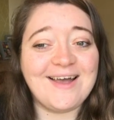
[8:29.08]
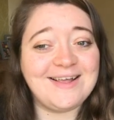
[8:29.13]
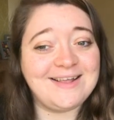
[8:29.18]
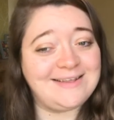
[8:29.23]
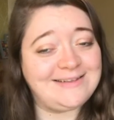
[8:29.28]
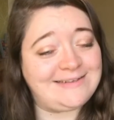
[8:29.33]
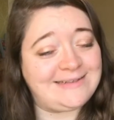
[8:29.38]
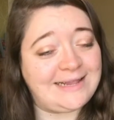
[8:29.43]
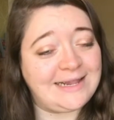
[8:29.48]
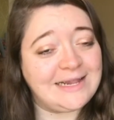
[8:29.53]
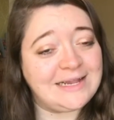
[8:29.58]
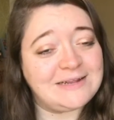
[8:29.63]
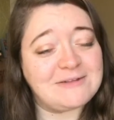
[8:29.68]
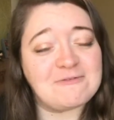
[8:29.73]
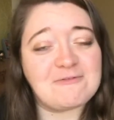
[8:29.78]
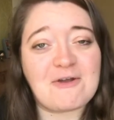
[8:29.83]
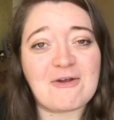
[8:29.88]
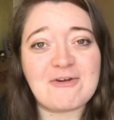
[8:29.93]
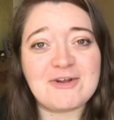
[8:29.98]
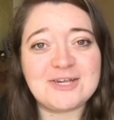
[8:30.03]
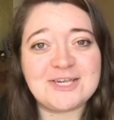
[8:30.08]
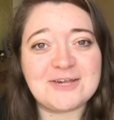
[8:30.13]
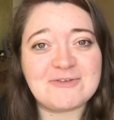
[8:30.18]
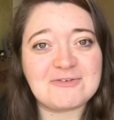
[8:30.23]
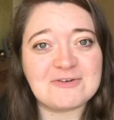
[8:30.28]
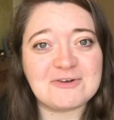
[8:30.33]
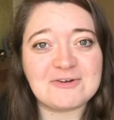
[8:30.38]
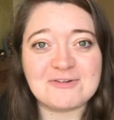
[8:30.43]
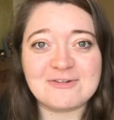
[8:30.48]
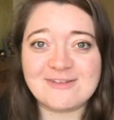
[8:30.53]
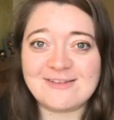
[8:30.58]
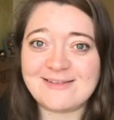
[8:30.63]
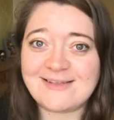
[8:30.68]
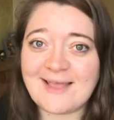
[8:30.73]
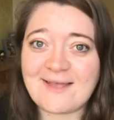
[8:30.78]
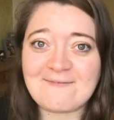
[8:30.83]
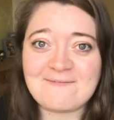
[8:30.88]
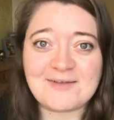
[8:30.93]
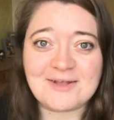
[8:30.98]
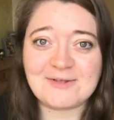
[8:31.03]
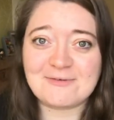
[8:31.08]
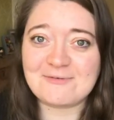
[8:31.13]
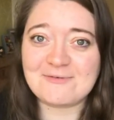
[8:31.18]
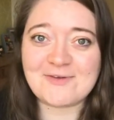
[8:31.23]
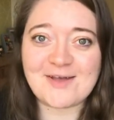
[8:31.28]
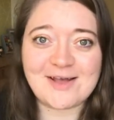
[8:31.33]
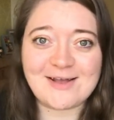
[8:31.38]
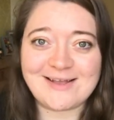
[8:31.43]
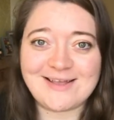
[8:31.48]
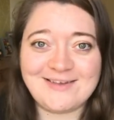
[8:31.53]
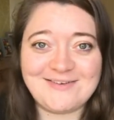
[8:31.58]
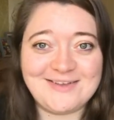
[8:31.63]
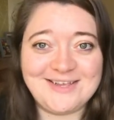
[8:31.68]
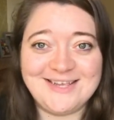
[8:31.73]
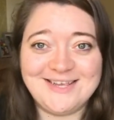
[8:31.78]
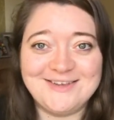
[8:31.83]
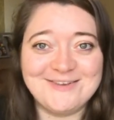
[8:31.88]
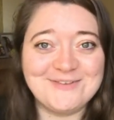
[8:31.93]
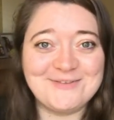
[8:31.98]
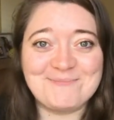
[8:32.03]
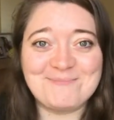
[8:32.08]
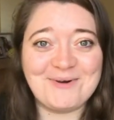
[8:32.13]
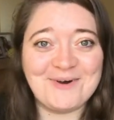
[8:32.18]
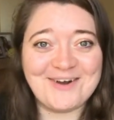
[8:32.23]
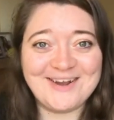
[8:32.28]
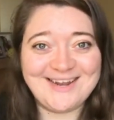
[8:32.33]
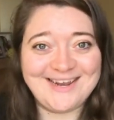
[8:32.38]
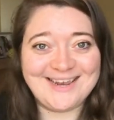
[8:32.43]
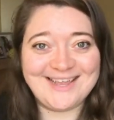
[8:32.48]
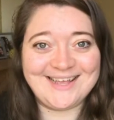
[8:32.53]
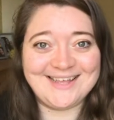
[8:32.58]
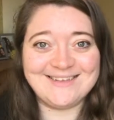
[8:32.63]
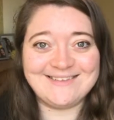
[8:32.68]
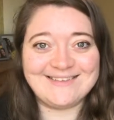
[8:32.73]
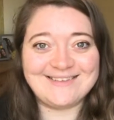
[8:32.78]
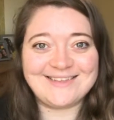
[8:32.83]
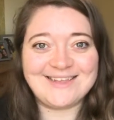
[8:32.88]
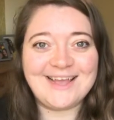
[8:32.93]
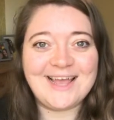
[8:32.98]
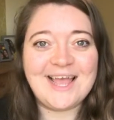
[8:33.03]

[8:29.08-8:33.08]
See, it's very difficult to say things without giving you spoilers.